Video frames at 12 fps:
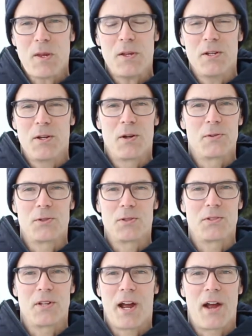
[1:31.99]
You know,
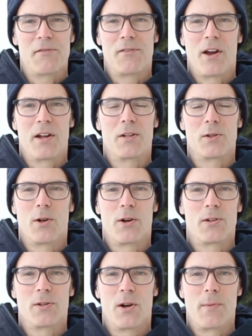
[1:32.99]
just to have fun and
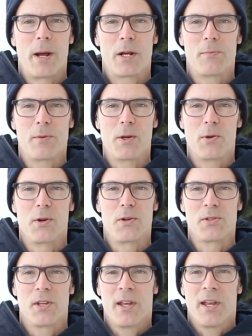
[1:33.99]
learn about
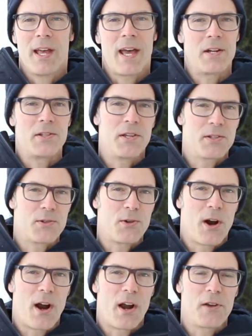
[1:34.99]
computers. Had a disk
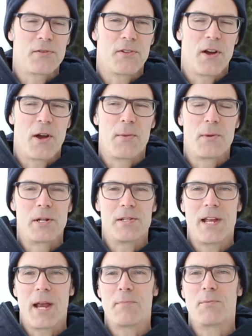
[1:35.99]
drive and a
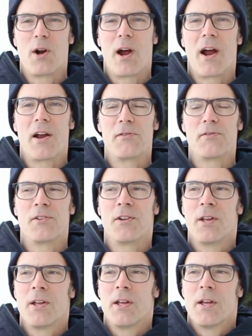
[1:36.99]
tape drive,
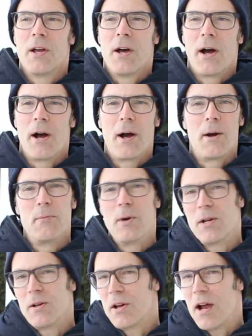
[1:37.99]

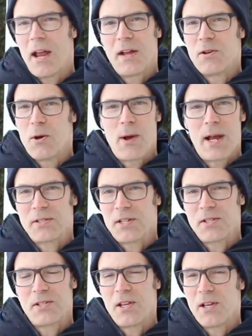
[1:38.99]
but I had no
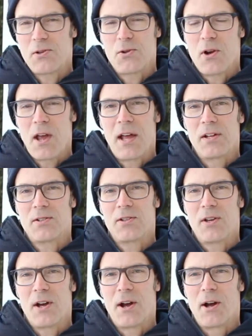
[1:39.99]
access to the
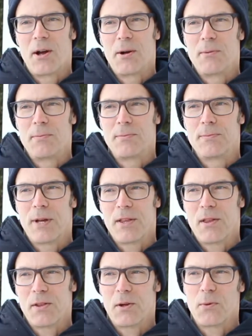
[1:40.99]
internet. I
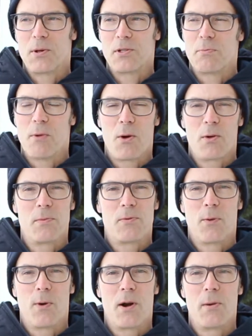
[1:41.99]
think there was a modem
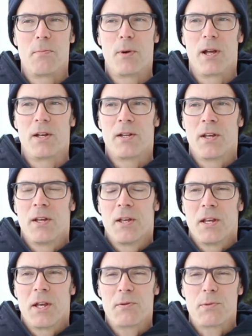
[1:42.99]
for it, but
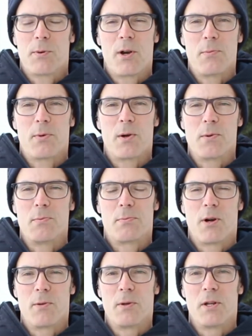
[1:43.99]
it was pretty
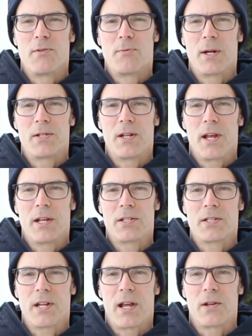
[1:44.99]
primitive by
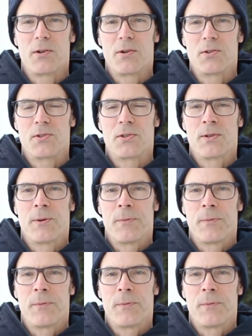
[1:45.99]
today's standards.